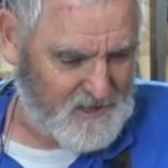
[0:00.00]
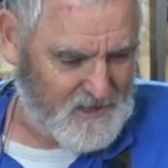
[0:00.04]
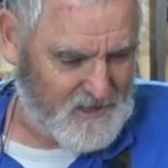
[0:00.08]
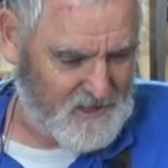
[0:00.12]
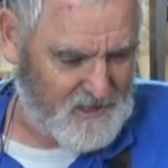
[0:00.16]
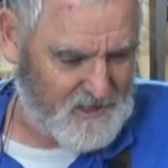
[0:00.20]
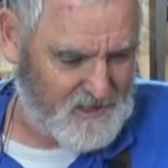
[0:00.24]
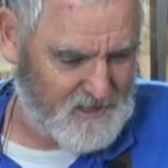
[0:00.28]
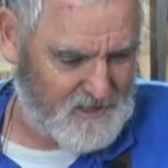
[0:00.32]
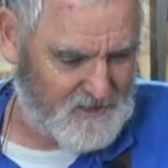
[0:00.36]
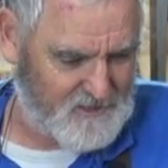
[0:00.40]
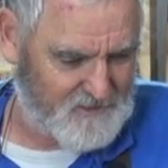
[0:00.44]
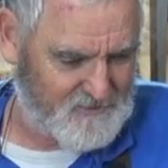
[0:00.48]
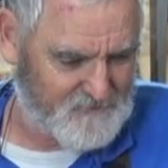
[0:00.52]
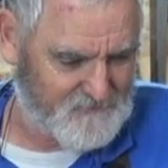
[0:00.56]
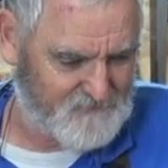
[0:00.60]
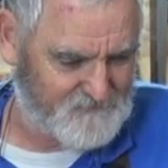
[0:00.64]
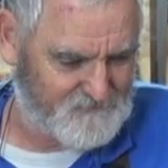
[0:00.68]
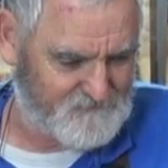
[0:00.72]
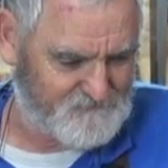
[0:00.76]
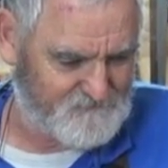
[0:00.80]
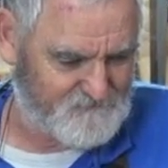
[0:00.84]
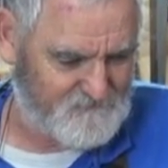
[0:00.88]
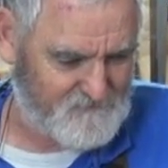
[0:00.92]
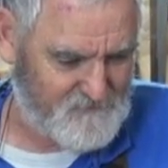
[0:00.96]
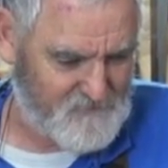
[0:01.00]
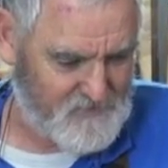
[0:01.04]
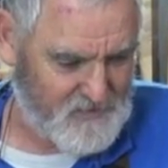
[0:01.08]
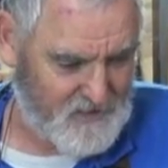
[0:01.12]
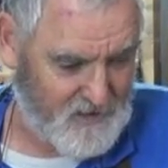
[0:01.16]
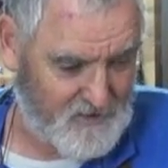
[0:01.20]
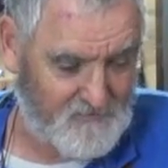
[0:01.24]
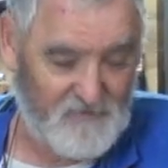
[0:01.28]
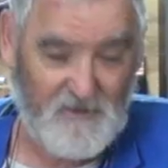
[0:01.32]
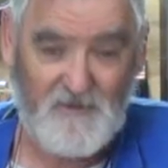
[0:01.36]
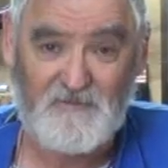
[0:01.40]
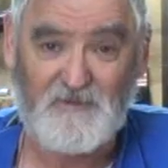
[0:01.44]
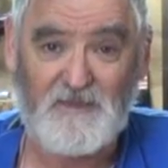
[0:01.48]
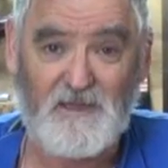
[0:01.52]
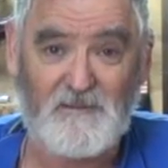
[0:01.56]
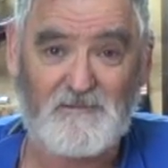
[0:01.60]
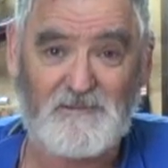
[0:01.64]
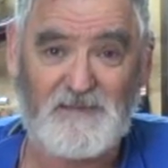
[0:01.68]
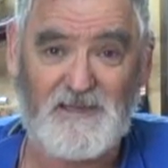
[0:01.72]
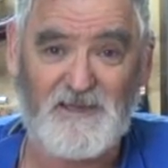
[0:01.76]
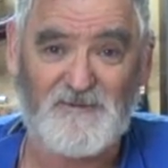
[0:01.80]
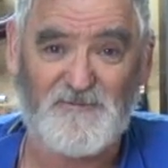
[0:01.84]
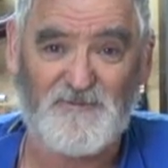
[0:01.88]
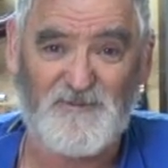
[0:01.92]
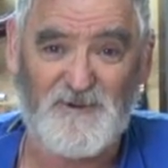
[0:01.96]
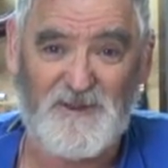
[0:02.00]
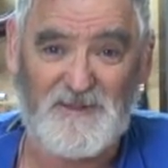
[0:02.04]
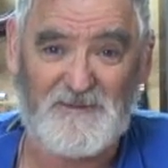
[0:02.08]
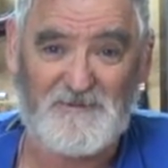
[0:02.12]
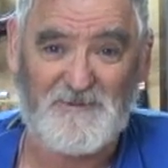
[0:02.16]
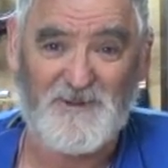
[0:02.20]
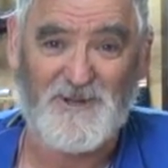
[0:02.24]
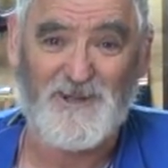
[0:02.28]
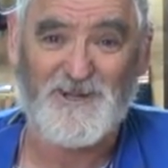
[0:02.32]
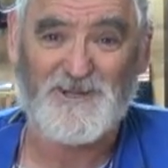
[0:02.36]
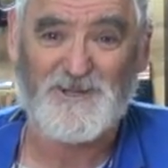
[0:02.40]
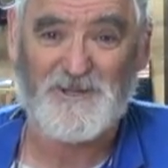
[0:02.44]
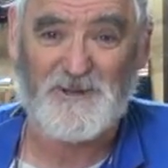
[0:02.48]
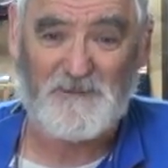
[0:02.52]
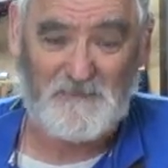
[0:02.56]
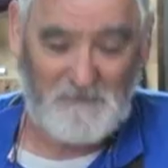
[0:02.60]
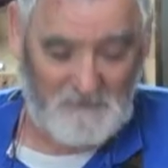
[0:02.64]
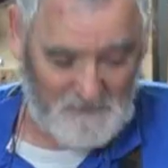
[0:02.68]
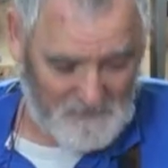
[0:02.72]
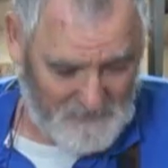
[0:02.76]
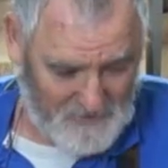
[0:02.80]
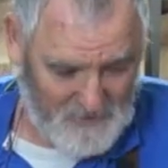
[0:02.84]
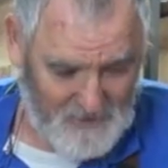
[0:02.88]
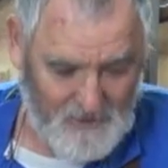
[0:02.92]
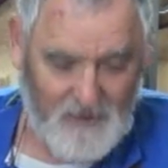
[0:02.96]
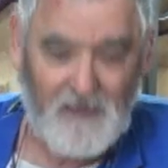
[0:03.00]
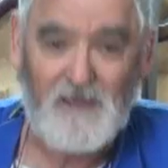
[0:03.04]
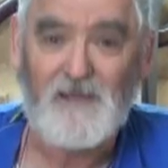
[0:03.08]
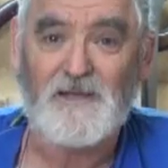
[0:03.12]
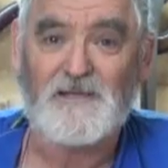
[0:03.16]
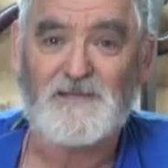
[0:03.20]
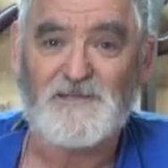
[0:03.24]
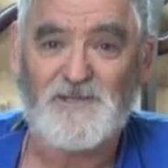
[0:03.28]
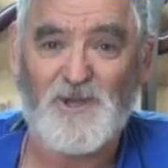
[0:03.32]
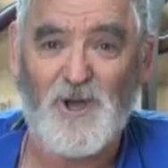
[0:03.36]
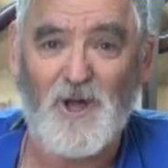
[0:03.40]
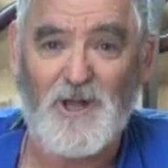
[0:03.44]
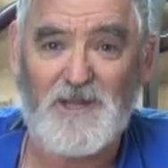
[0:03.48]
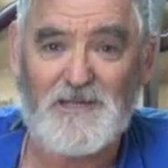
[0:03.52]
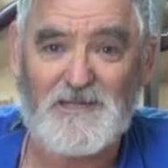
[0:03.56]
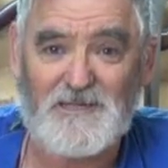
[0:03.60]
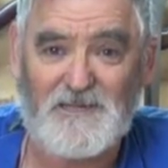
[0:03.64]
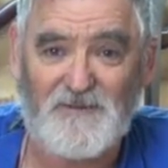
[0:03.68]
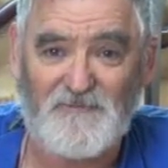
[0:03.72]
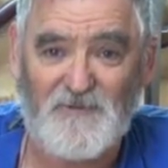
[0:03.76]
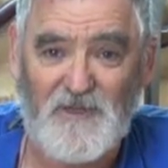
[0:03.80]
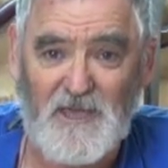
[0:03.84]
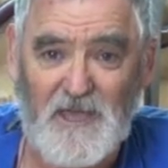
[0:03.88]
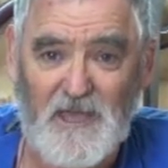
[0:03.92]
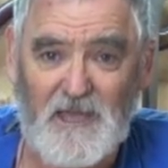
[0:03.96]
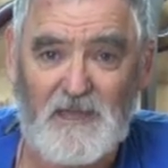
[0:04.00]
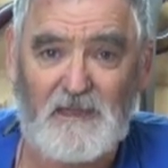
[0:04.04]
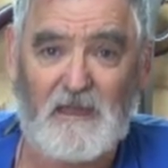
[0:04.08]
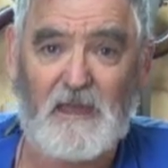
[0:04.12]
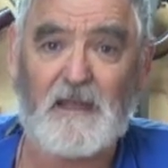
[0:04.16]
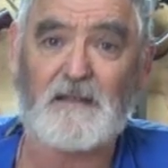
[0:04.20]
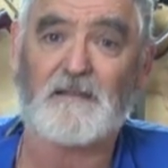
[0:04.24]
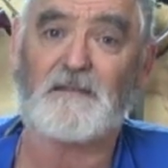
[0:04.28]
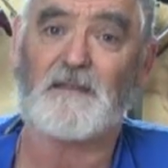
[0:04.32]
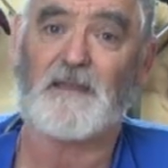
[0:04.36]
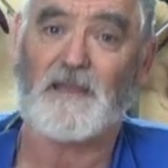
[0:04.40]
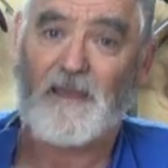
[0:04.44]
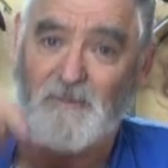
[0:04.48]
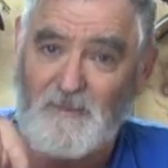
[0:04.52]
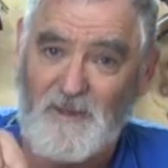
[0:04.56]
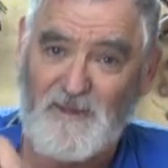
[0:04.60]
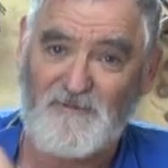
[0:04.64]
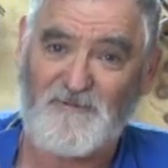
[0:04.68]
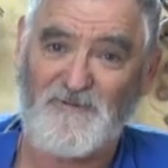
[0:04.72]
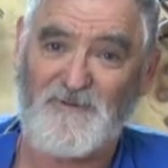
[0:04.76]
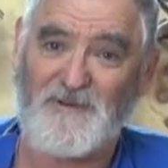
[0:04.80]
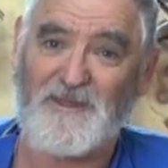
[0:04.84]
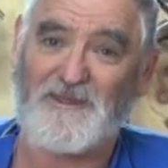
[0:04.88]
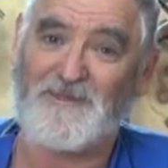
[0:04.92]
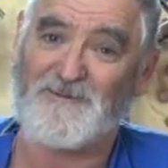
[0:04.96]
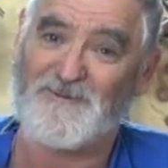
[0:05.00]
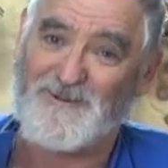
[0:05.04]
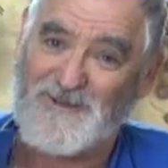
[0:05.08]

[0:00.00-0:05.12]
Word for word: Um, if he ever comes out for another workshop, Silas, if you hear that, you come out for another